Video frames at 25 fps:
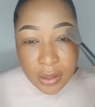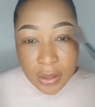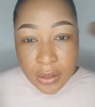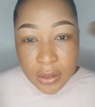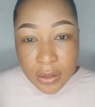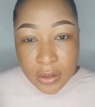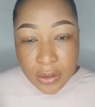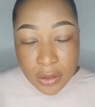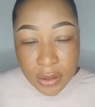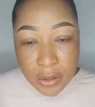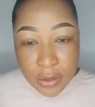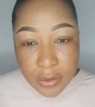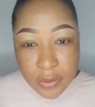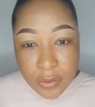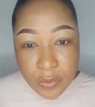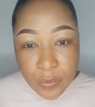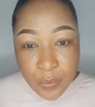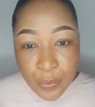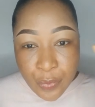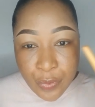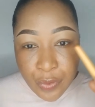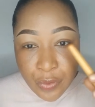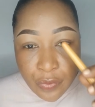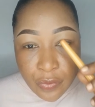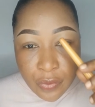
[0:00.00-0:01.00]
this
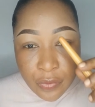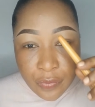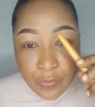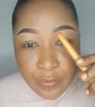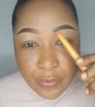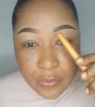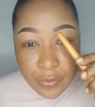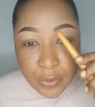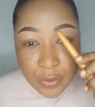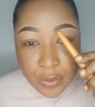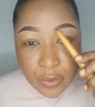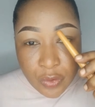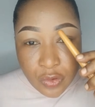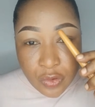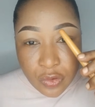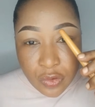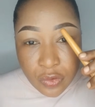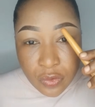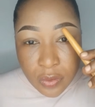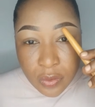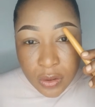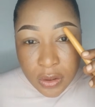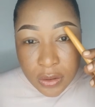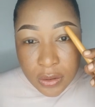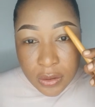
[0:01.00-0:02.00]
beautiful
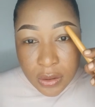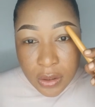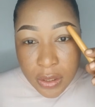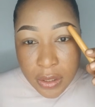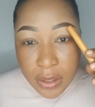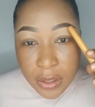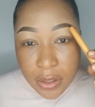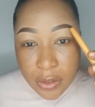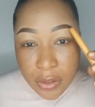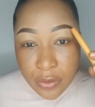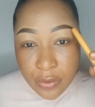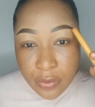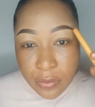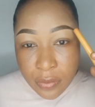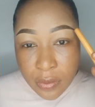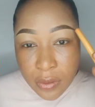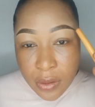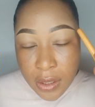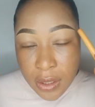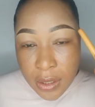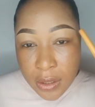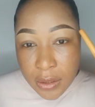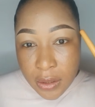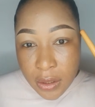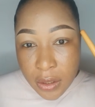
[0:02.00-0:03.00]
straight line you
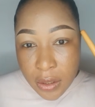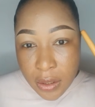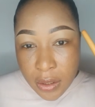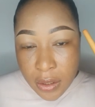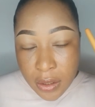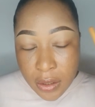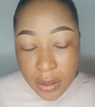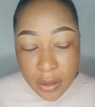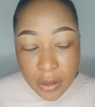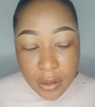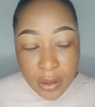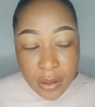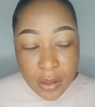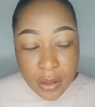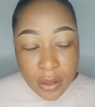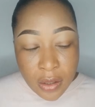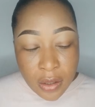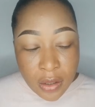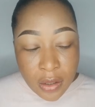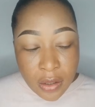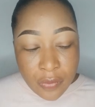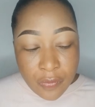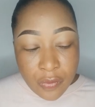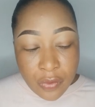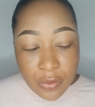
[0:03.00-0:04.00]
got here.
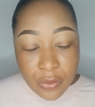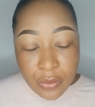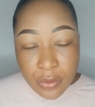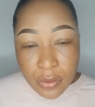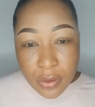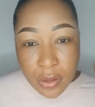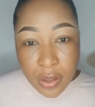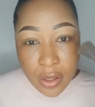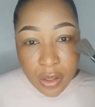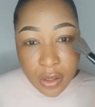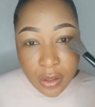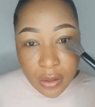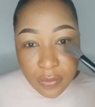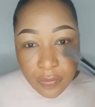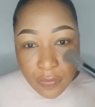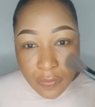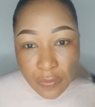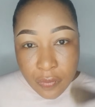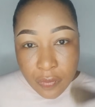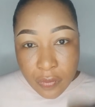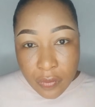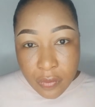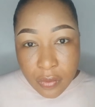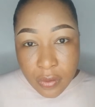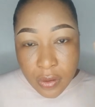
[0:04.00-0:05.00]
If you're not
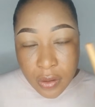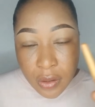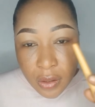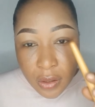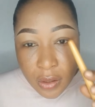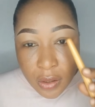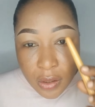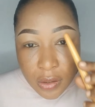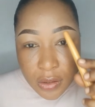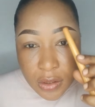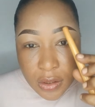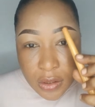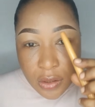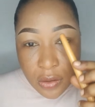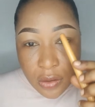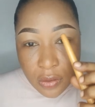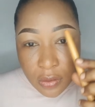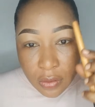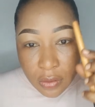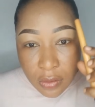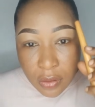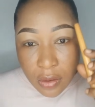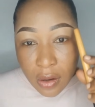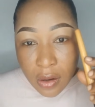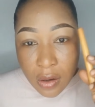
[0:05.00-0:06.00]
careful, it's
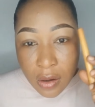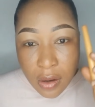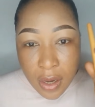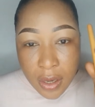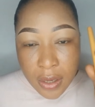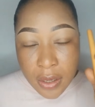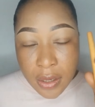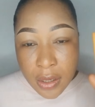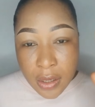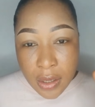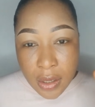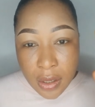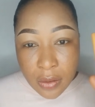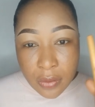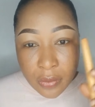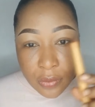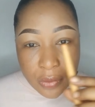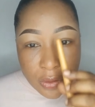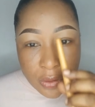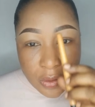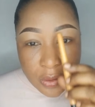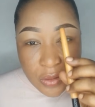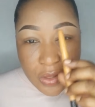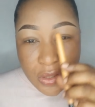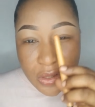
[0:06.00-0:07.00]
gonna crack it out,
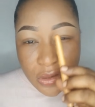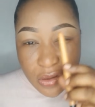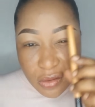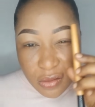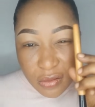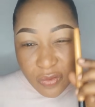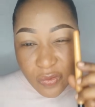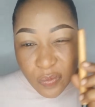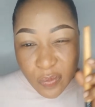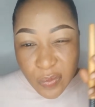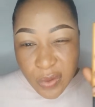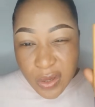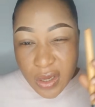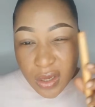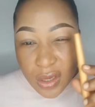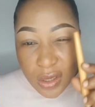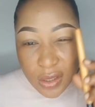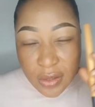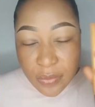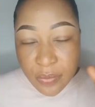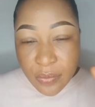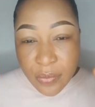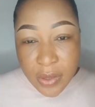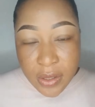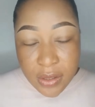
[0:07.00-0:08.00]
it's gonna make it
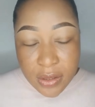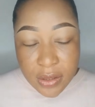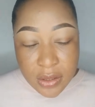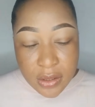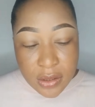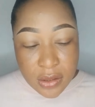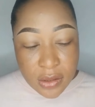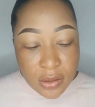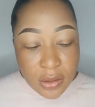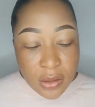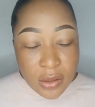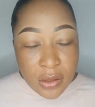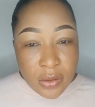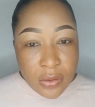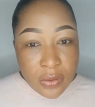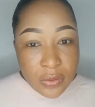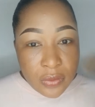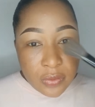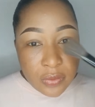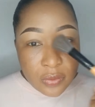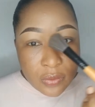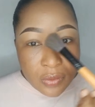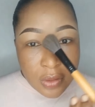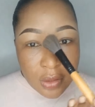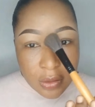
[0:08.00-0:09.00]
messy.
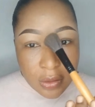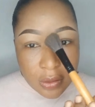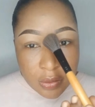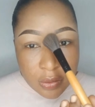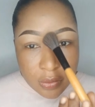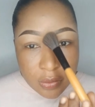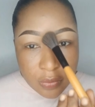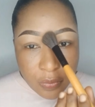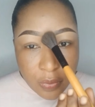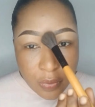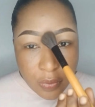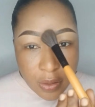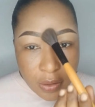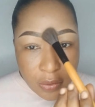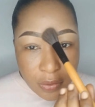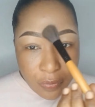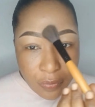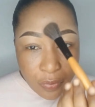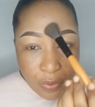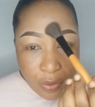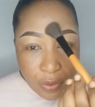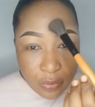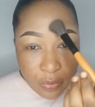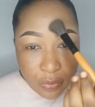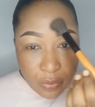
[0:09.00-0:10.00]
So that's why
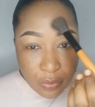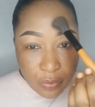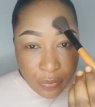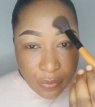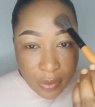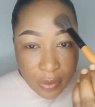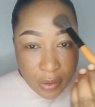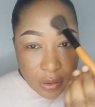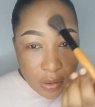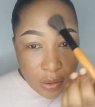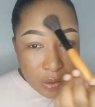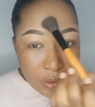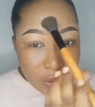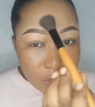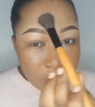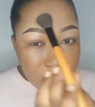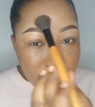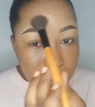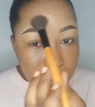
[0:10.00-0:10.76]
when doing this,